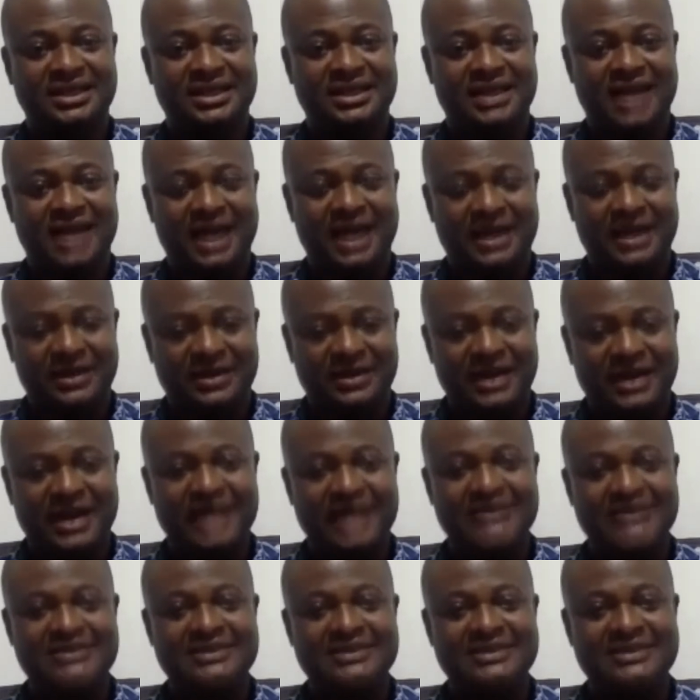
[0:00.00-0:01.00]

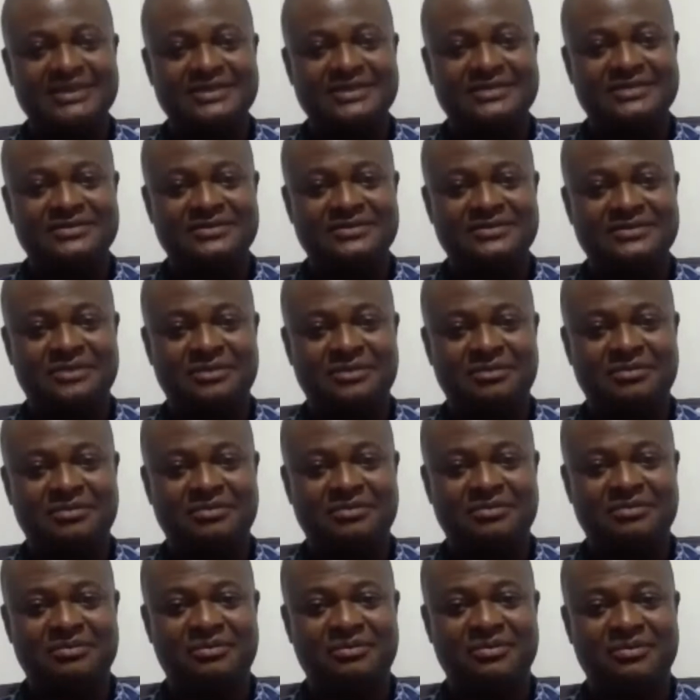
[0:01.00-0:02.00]
arises
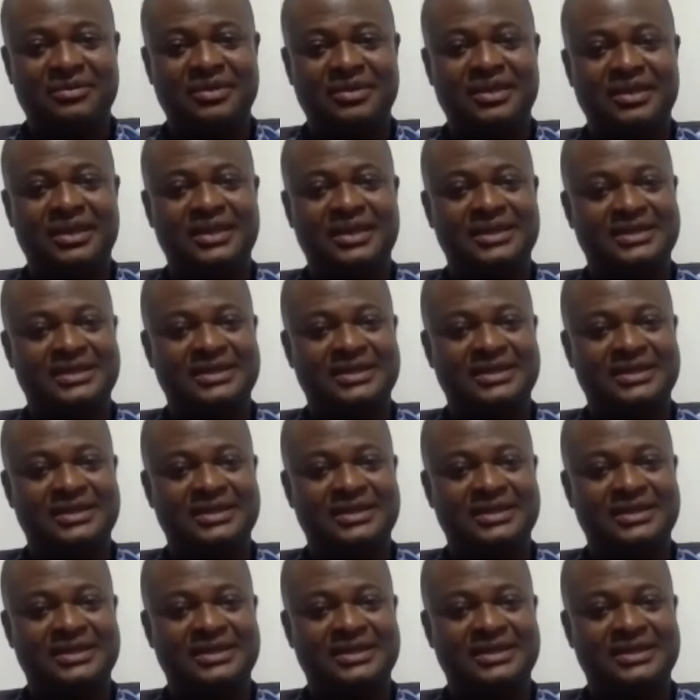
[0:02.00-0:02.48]
from a